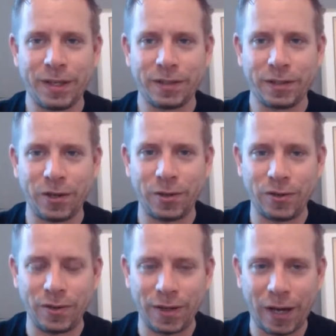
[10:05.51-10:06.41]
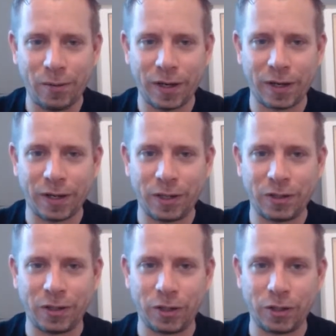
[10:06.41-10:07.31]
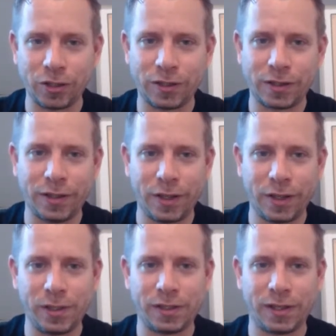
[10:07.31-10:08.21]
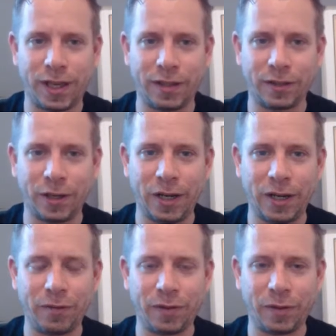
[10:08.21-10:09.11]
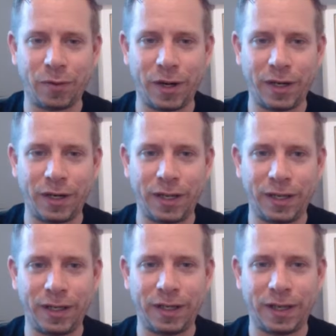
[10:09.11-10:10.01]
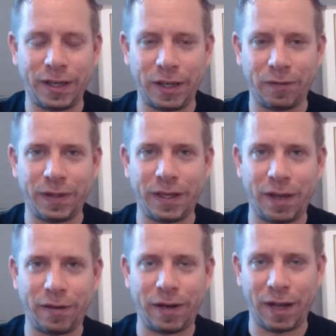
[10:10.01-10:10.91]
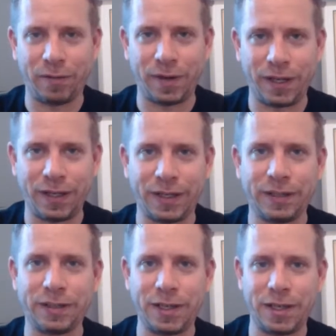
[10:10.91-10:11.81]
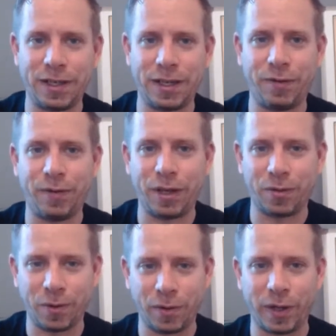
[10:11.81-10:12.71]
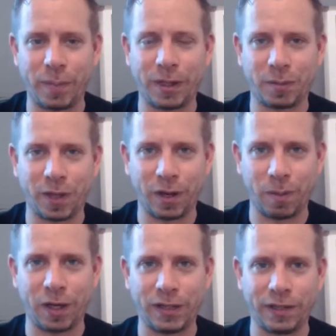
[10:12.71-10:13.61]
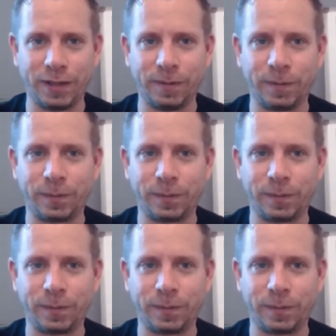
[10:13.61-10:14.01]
So now what I'd like you to do, just notice again. So lift the right knee and lift the left knee and see if either of them has become lighter.